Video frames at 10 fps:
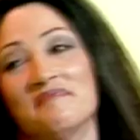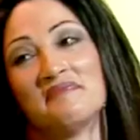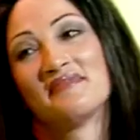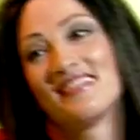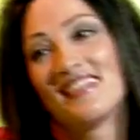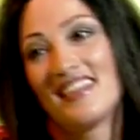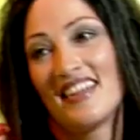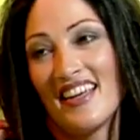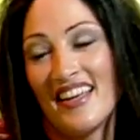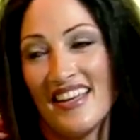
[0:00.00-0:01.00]
But it must be, I
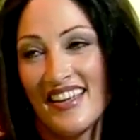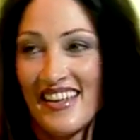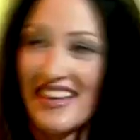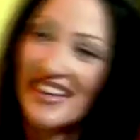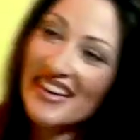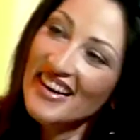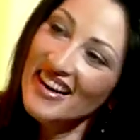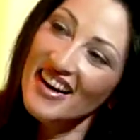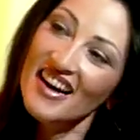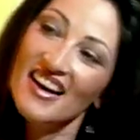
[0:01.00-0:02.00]
mean, they
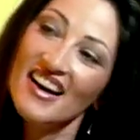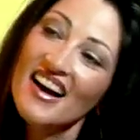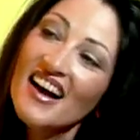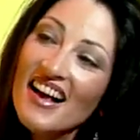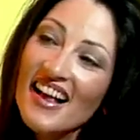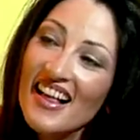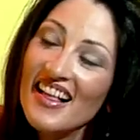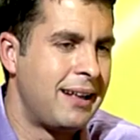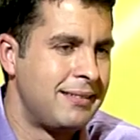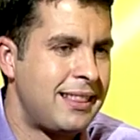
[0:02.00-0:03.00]
are, well,
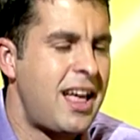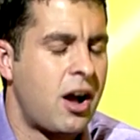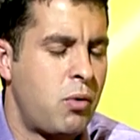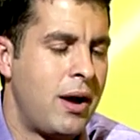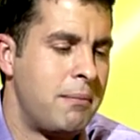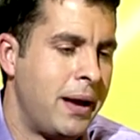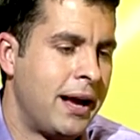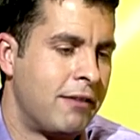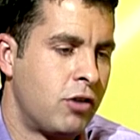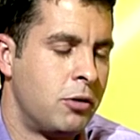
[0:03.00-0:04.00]
they are quite big,
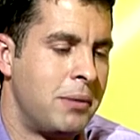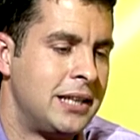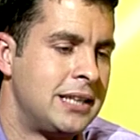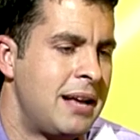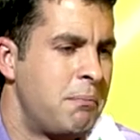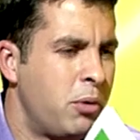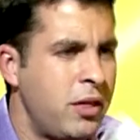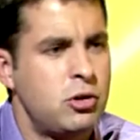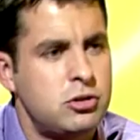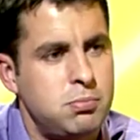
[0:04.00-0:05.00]
I've got to admit. But they must